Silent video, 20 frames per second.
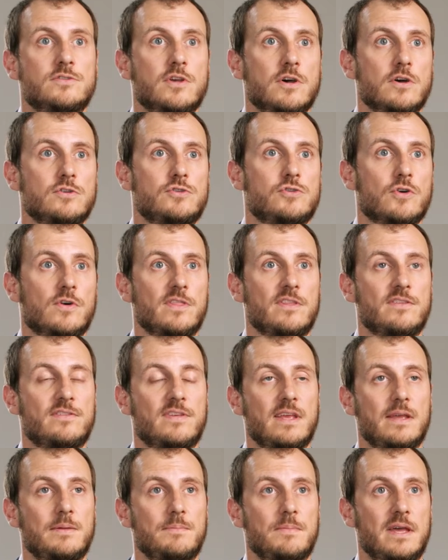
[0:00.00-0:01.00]
So joined the
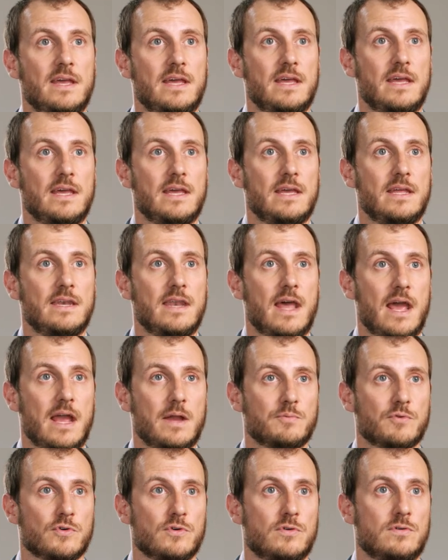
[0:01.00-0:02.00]
team in
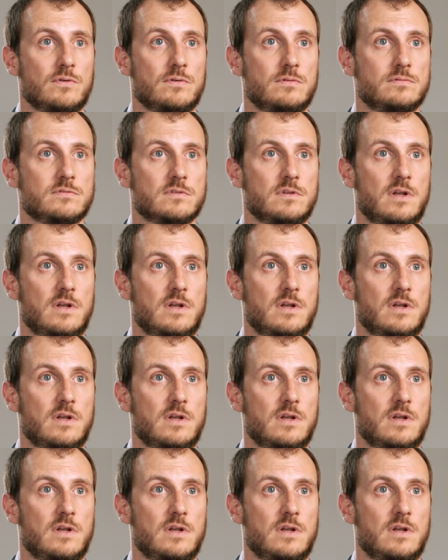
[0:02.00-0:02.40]
April.